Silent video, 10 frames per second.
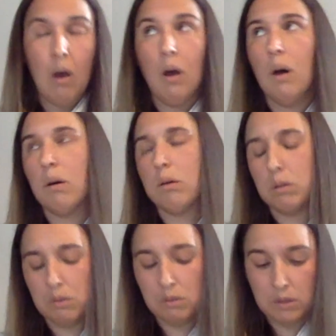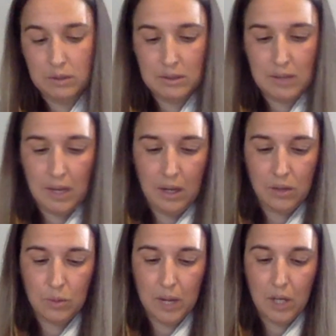Ugh, said
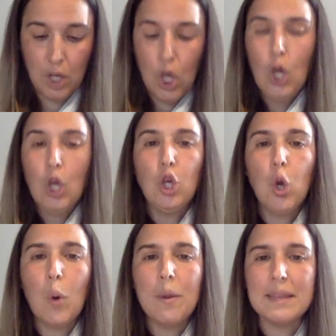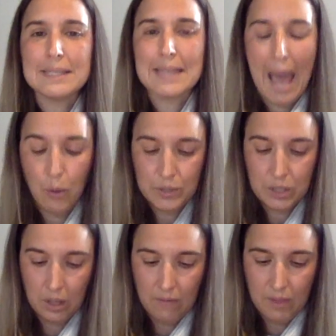Antoinette. You and this
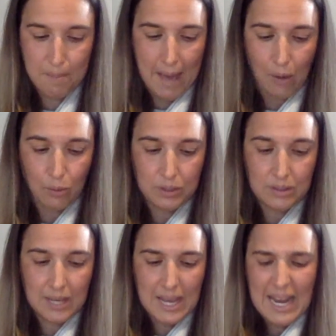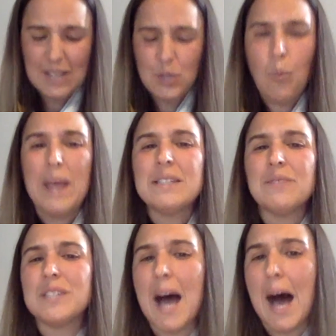Council of the Mouse. It is a waste
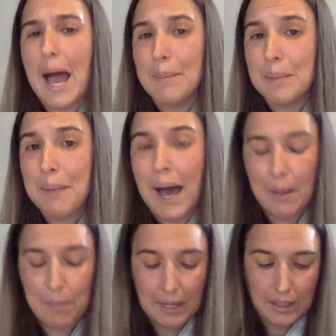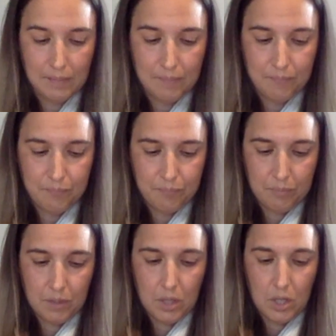of time, in my opinion.
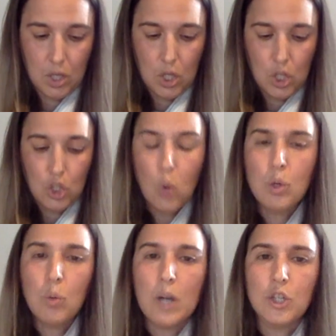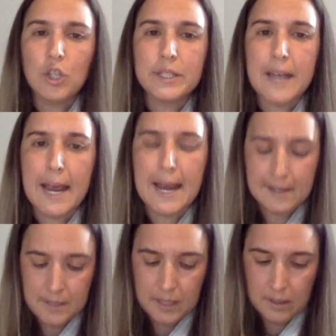Don't you
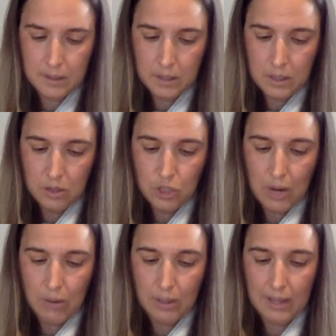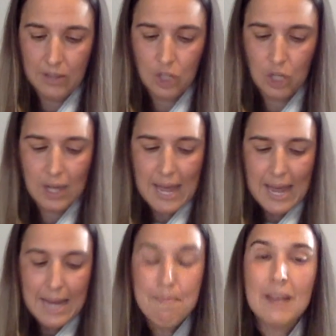understand? Shouted Lester.
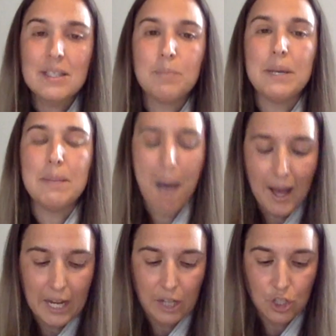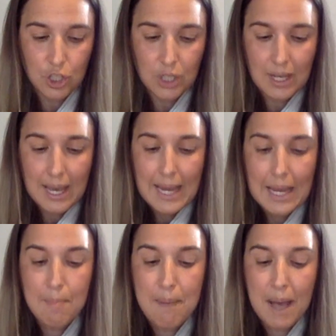He must be punished. He
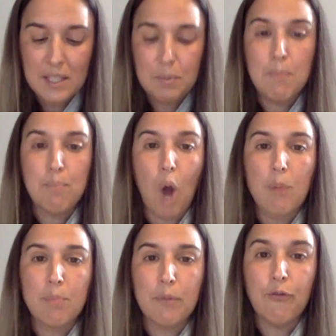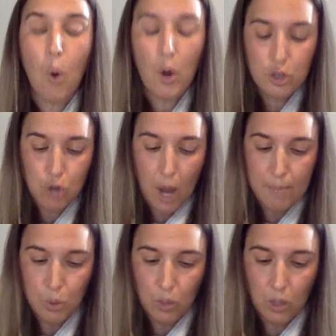must be brought before the
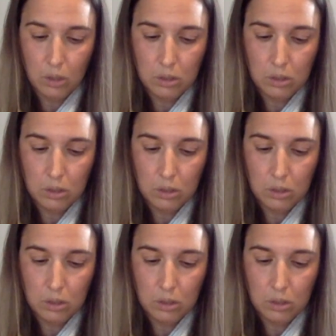tribunal.